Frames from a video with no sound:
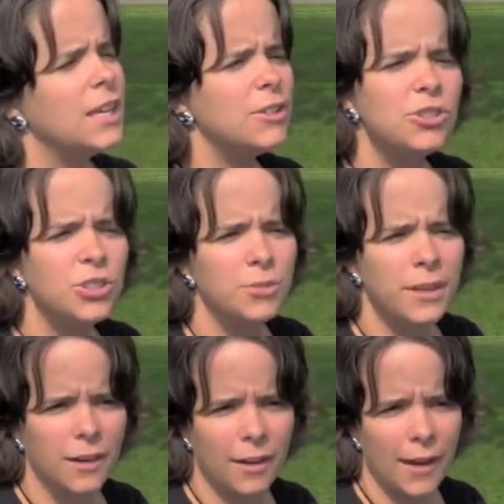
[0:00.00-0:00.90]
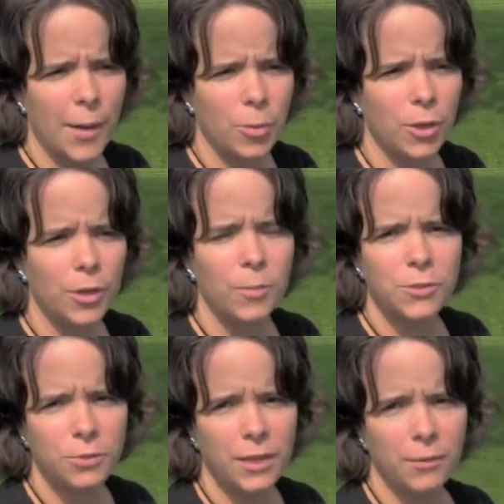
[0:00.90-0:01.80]
issue in our neighborhood
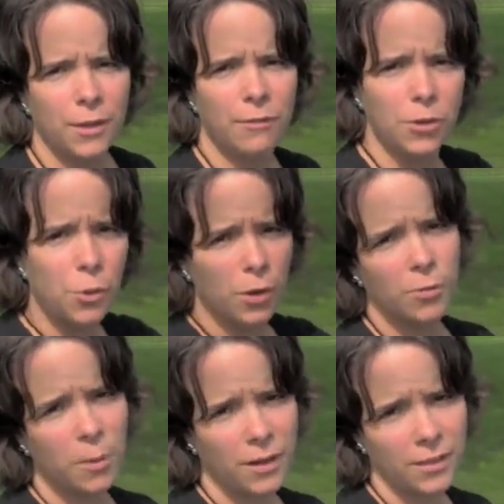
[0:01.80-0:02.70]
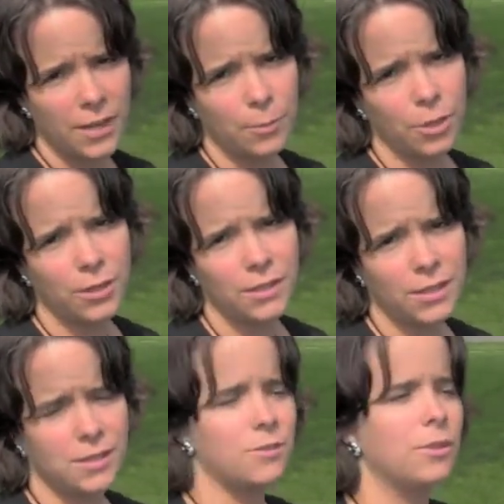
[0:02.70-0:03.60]
between, we have the north part of the neighborhood
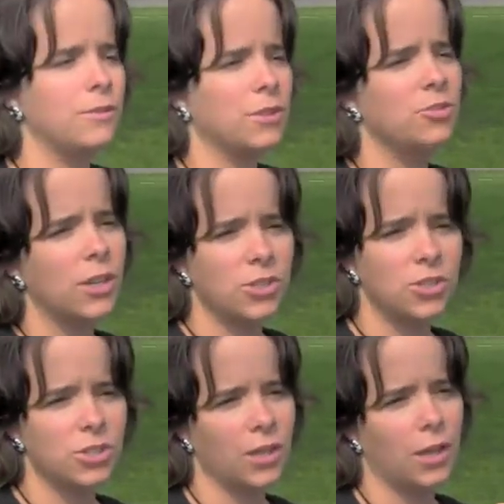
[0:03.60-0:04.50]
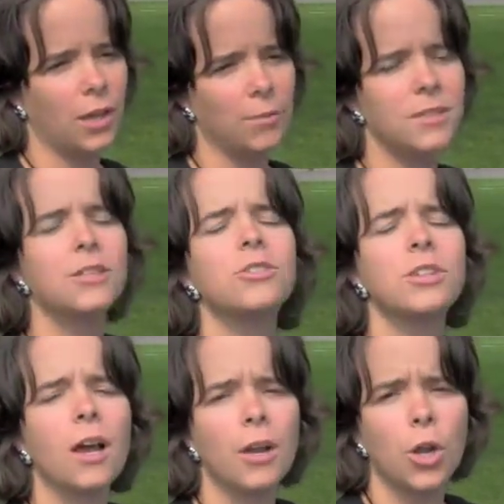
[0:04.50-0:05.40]
that's sort of the stretch
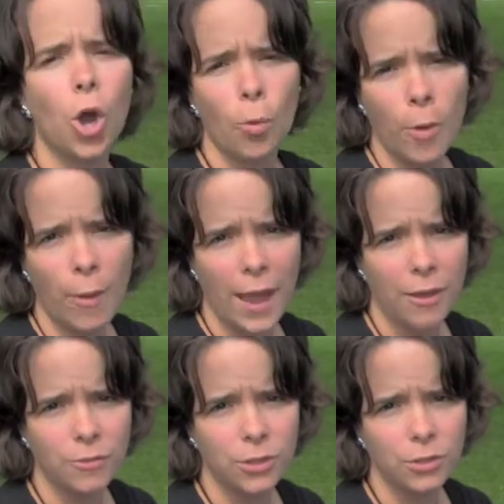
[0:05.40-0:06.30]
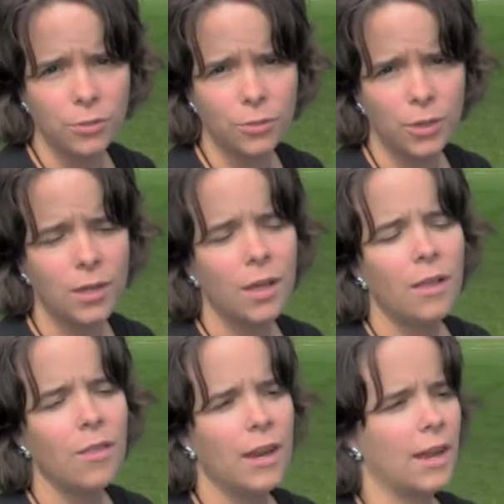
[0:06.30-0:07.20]
centered on Como Avenue
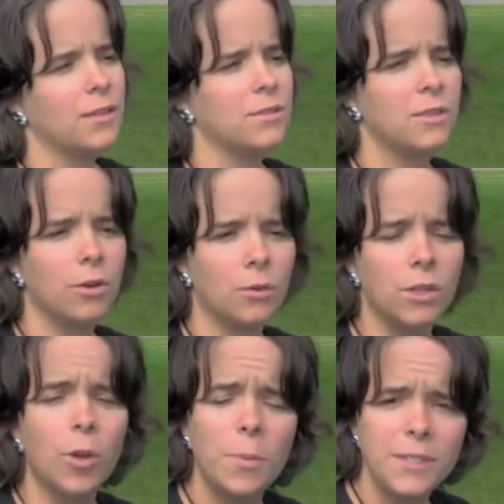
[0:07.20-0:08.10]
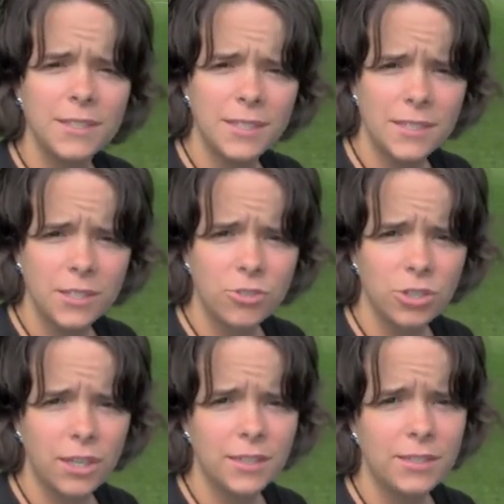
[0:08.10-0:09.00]
that has their own little business
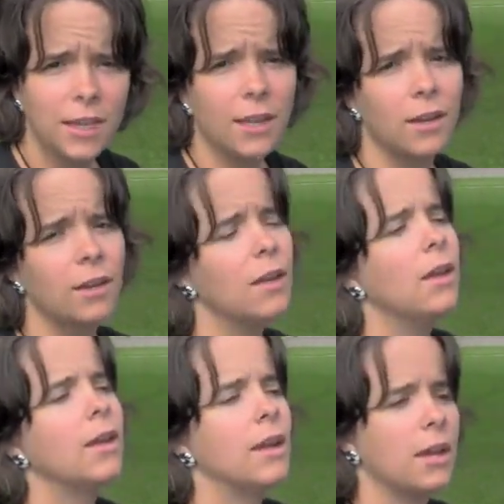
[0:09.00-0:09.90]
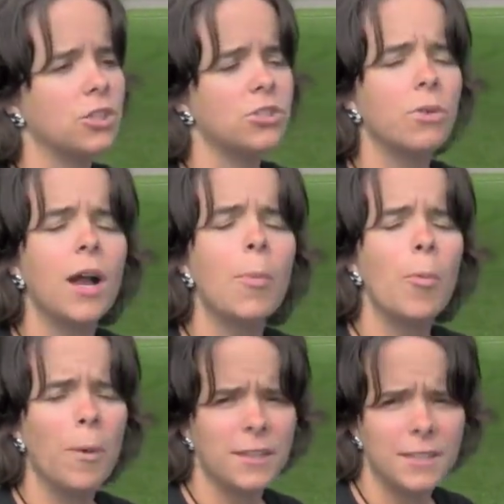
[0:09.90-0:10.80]
district and connection to a
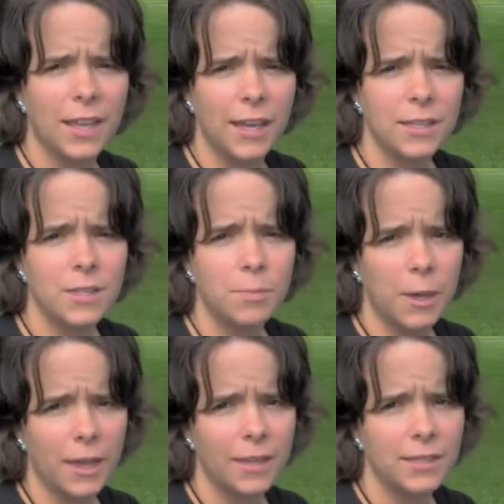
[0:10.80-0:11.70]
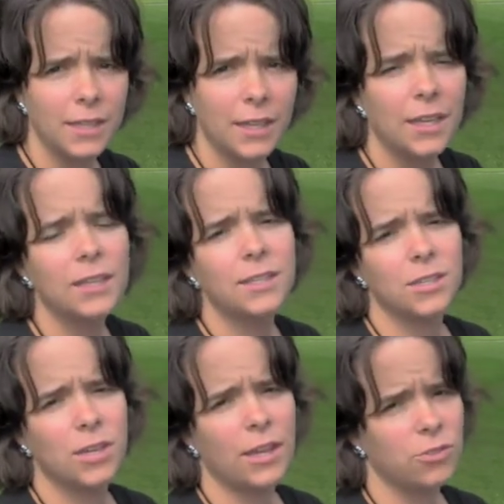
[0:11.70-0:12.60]
couple bus lines, but
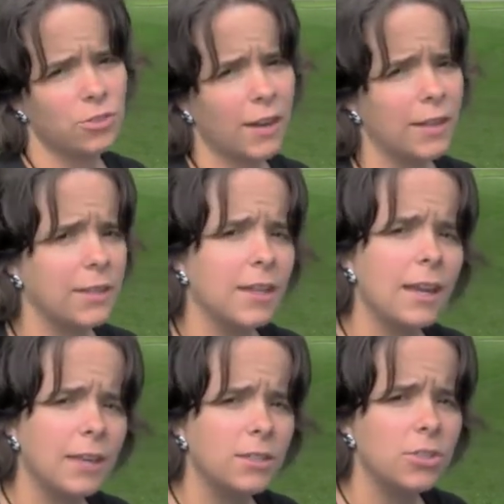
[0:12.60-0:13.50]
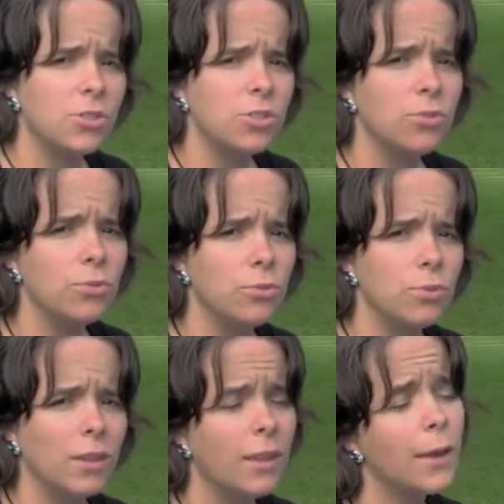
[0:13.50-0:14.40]
isn't as directly connected to
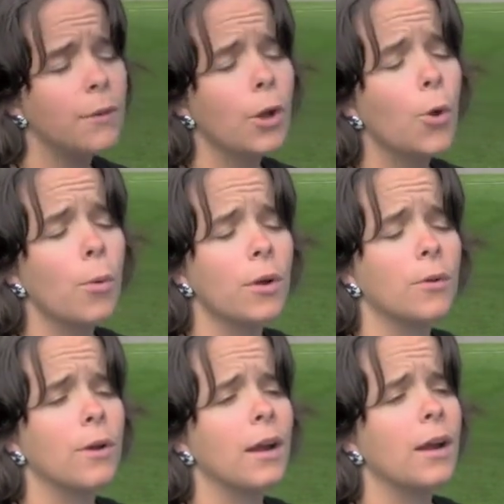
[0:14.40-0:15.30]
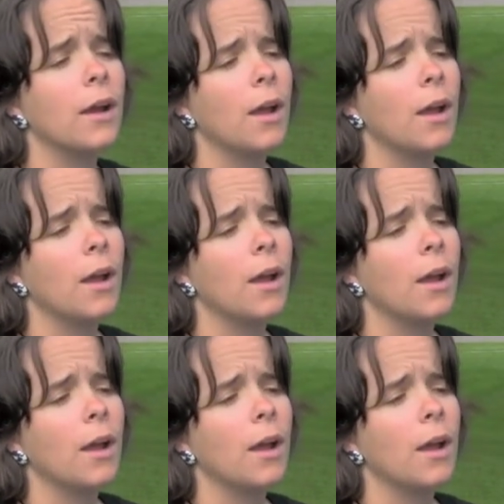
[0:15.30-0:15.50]
the light rail corridor.